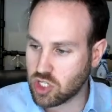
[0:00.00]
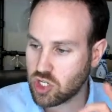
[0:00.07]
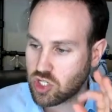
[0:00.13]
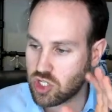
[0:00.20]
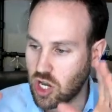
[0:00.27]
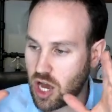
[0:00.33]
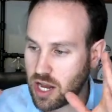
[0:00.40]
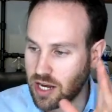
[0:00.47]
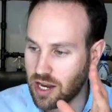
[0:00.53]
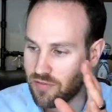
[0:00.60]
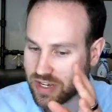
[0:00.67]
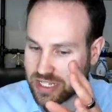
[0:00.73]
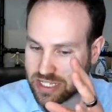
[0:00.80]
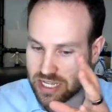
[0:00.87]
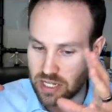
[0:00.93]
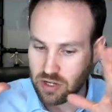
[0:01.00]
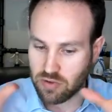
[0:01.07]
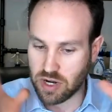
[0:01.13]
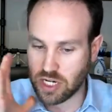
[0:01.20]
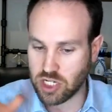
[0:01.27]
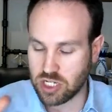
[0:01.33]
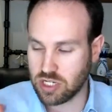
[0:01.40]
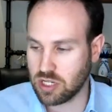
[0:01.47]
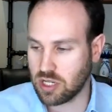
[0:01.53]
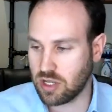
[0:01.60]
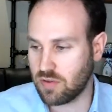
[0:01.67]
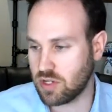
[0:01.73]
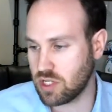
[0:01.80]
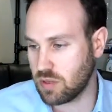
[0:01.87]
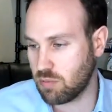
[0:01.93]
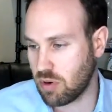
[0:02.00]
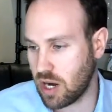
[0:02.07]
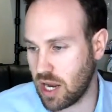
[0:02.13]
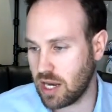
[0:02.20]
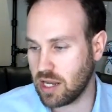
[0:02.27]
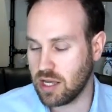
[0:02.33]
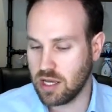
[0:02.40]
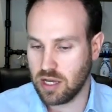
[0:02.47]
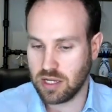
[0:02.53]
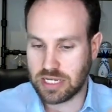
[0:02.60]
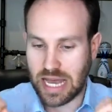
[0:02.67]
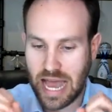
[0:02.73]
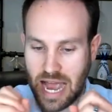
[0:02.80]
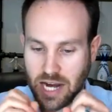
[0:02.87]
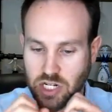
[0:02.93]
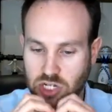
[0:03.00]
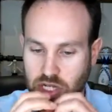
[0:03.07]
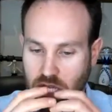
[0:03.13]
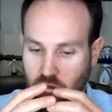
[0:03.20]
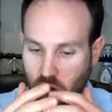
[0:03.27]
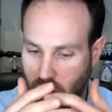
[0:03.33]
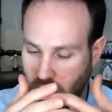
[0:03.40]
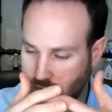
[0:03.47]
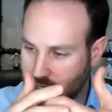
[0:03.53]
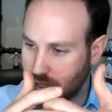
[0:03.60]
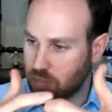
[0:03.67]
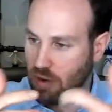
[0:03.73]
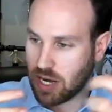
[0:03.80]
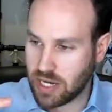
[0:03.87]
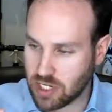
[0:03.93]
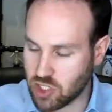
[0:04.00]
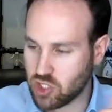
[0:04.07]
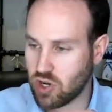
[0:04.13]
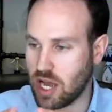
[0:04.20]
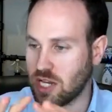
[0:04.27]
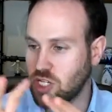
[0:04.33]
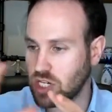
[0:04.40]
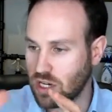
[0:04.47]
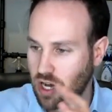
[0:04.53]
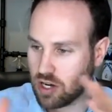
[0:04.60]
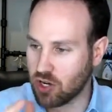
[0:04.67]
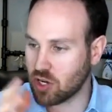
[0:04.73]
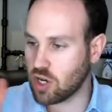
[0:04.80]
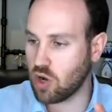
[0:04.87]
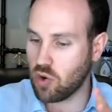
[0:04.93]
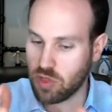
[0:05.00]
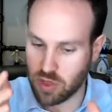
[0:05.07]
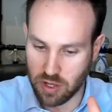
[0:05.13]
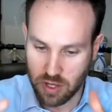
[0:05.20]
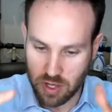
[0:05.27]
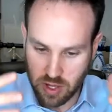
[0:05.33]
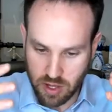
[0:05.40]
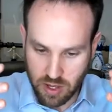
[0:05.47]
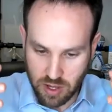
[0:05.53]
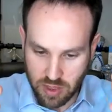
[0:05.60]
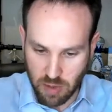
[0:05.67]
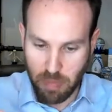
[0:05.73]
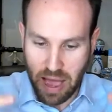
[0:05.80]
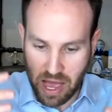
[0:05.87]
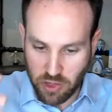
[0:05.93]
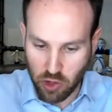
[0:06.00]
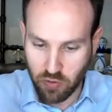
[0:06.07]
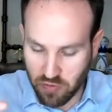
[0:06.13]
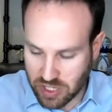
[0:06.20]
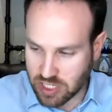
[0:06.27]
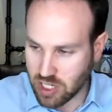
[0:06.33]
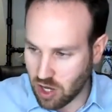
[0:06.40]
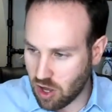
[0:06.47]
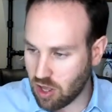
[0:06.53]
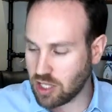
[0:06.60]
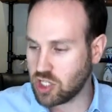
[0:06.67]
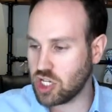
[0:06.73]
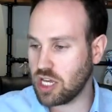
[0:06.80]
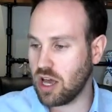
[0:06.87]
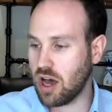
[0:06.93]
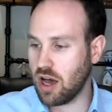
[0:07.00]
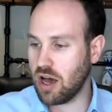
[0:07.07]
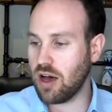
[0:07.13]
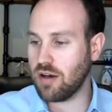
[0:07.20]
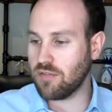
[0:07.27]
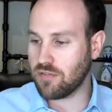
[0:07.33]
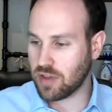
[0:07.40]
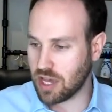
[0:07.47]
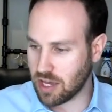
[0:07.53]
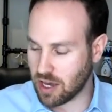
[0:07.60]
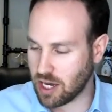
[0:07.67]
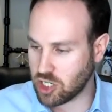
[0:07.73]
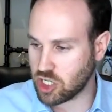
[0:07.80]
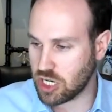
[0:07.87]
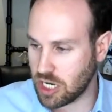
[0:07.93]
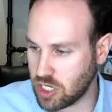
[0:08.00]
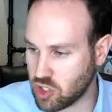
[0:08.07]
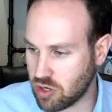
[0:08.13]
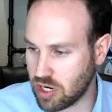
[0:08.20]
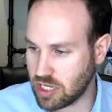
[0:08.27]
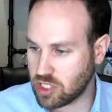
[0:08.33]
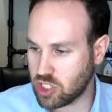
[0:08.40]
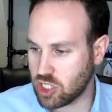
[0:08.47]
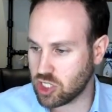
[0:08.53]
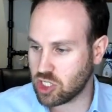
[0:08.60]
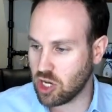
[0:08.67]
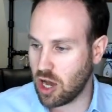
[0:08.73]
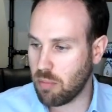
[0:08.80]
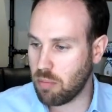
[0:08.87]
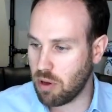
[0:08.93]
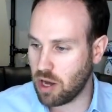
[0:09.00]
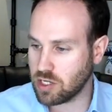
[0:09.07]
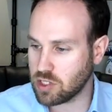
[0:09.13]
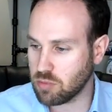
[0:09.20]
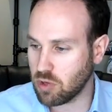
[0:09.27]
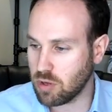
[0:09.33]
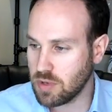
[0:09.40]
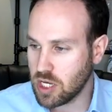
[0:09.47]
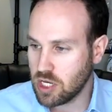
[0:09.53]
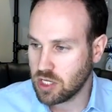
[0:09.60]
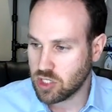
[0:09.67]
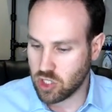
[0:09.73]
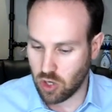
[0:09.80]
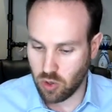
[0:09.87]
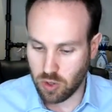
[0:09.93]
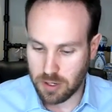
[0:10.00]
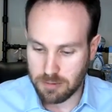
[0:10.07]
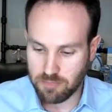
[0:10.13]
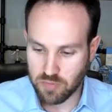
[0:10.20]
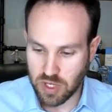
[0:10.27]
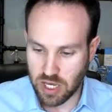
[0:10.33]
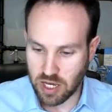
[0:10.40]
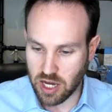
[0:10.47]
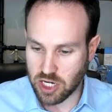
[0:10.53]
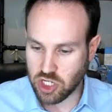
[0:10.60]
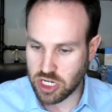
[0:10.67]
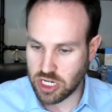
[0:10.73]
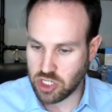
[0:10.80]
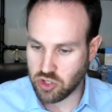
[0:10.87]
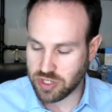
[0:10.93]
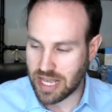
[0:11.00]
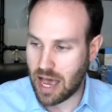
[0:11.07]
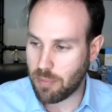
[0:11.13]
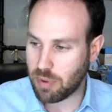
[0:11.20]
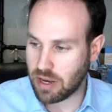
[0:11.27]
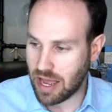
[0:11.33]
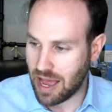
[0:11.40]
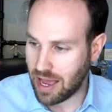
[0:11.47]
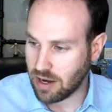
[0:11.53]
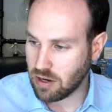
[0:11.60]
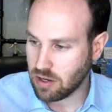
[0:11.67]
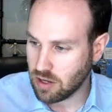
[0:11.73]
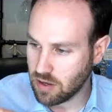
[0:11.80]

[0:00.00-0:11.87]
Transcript: there's not enough acceleration delivered to the brain to actually cause the brain to stretch and undergo the, the pathophysiology of concussion injury. It's just not possible. So concussion injuries happen at